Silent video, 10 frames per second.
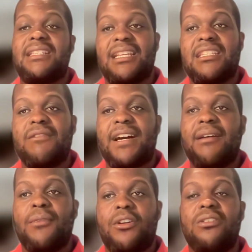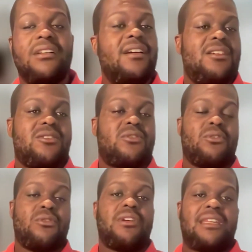identifying model.
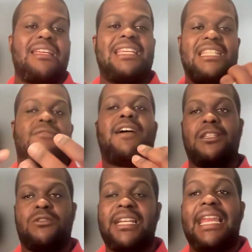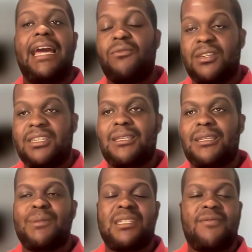So it identifies what language a
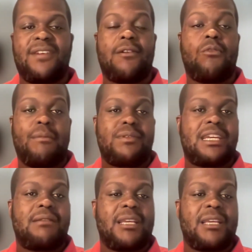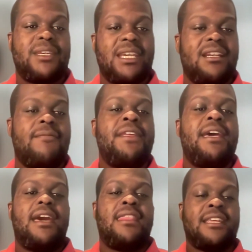specific website might be in.
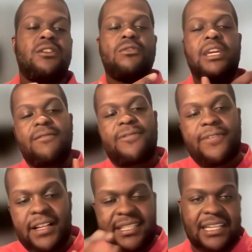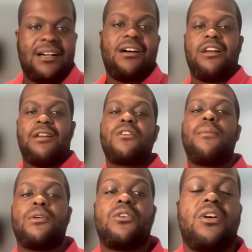And then you can filter all of
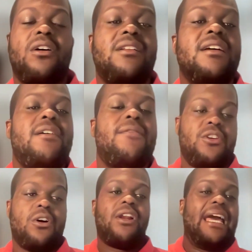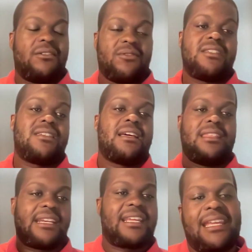Common Crawl for your languages and
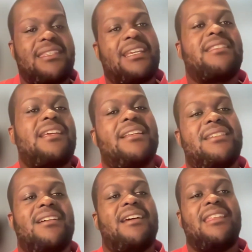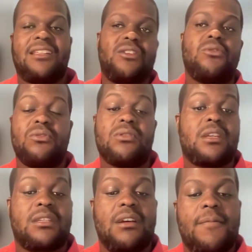then get that data and then you use
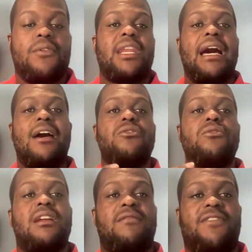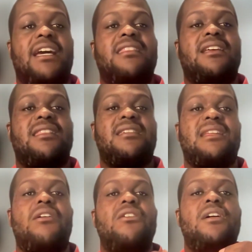it. So now you can find that there's
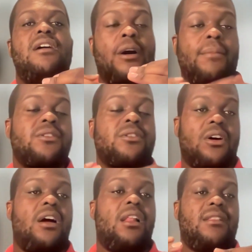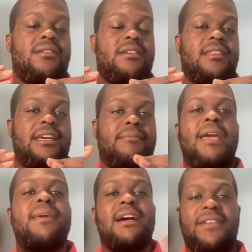now Common Crawl that
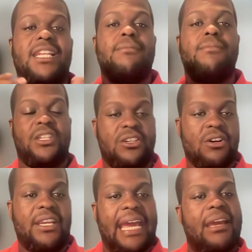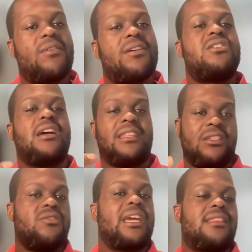might be available in your language, and then
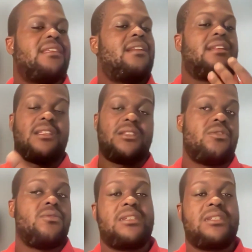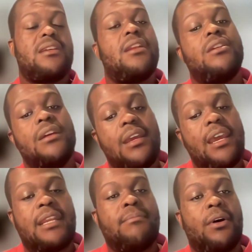you get that and then you use it
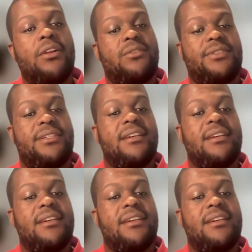in models.